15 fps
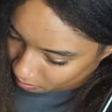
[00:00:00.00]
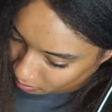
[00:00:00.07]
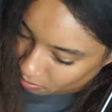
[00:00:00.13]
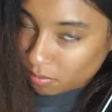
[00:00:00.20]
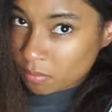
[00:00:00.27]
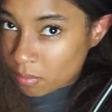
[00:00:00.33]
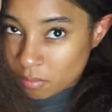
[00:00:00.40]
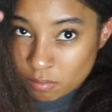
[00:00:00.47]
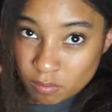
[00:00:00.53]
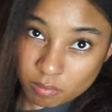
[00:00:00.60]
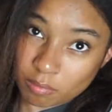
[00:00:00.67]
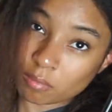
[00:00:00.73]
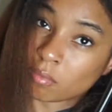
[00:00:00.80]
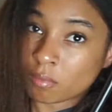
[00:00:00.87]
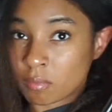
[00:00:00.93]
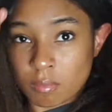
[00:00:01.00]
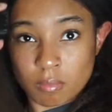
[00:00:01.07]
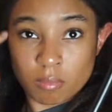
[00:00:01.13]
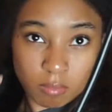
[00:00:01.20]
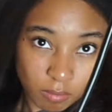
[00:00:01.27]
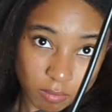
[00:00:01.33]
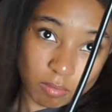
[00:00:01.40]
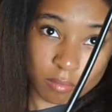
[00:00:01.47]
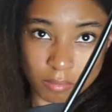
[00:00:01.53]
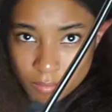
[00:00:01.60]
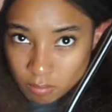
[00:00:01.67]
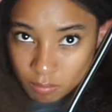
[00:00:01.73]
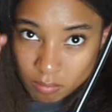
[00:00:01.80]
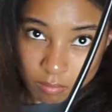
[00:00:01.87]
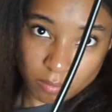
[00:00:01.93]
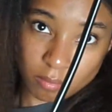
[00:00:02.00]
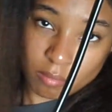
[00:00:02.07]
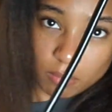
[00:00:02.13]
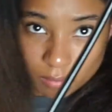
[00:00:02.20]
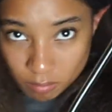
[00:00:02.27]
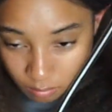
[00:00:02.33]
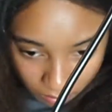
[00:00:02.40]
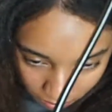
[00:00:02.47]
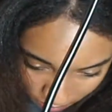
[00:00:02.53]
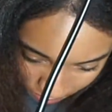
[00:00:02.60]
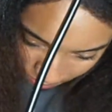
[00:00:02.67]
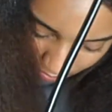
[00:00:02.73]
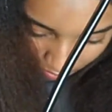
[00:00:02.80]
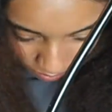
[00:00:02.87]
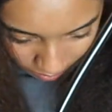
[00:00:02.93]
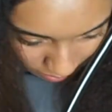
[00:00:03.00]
You get Uber rights, acoustic love.